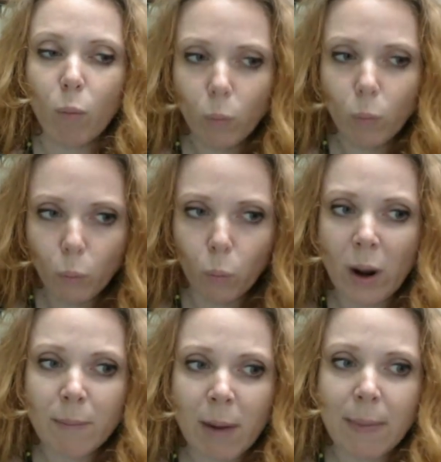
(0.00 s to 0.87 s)

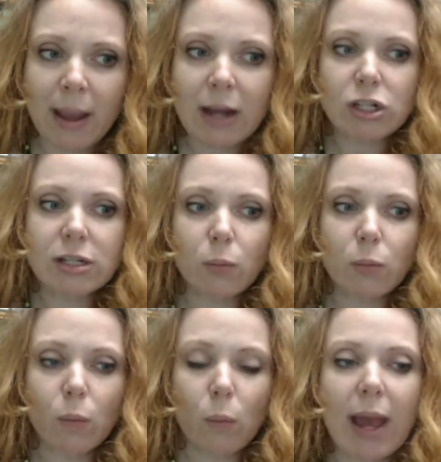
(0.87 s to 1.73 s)
One of my patients,
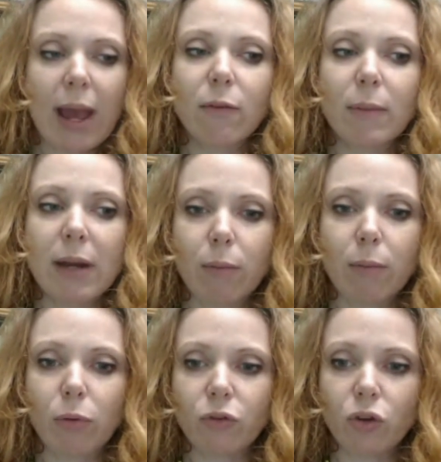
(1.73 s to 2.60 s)
and we haven't been
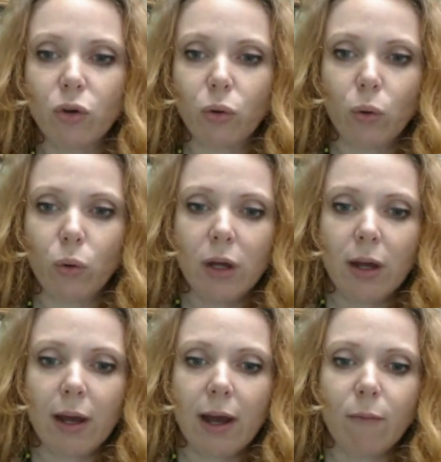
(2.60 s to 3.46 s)
able to
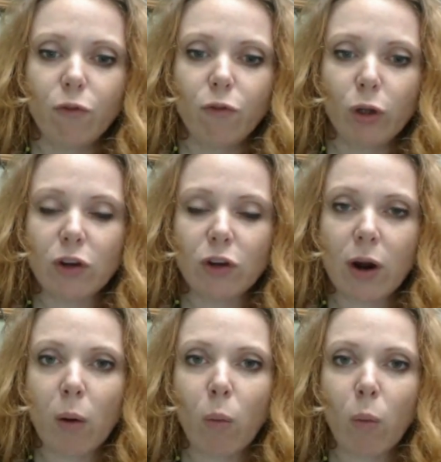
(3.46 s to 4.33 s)
fully figure
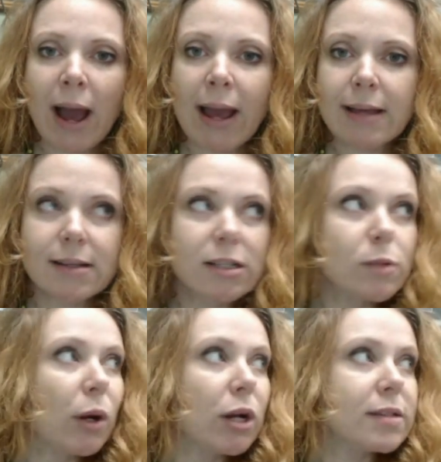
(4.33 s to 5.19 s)
out why, has
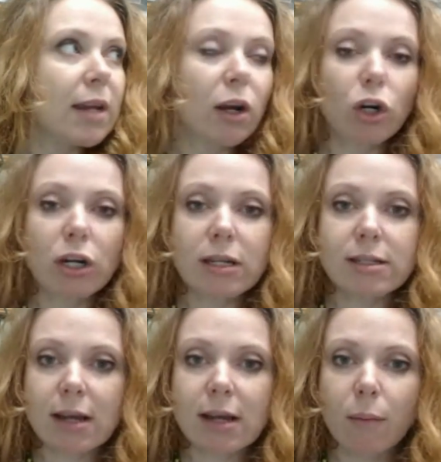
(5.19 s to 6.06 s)
experienced
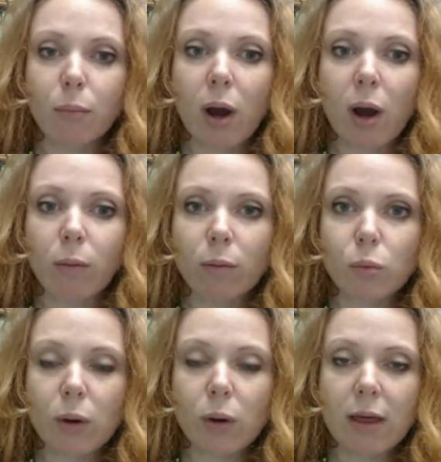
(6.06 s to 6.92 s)
increased
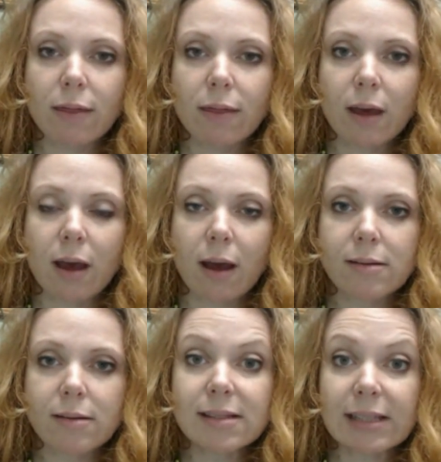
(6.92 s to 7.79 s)
problems with
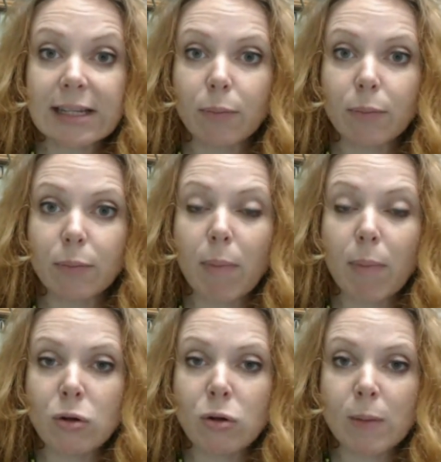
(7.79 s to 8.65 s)
sleep, but
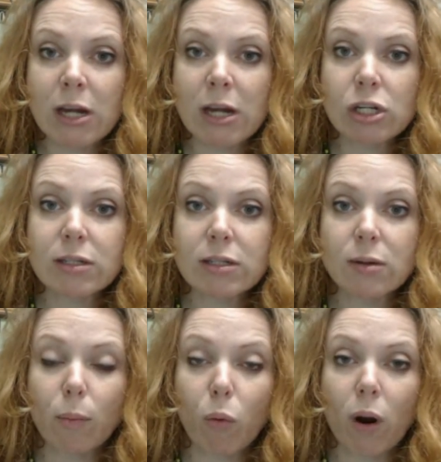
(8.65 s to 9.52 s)
most patients
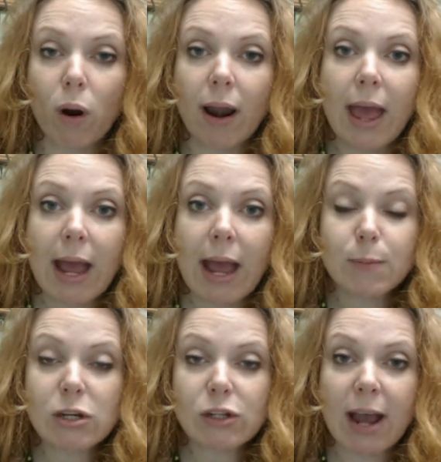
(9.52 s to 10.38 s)
report,
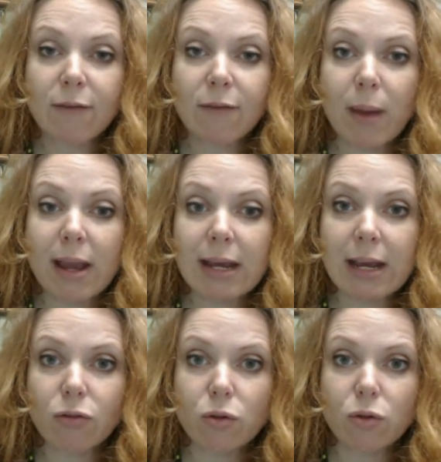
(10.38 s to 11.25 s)
especially after
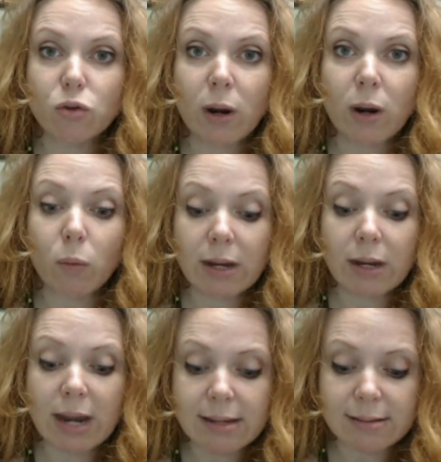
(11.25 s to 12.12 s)
making it through the 21
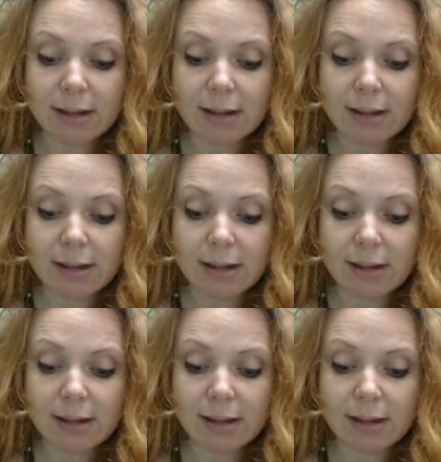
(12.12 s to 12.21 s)
days,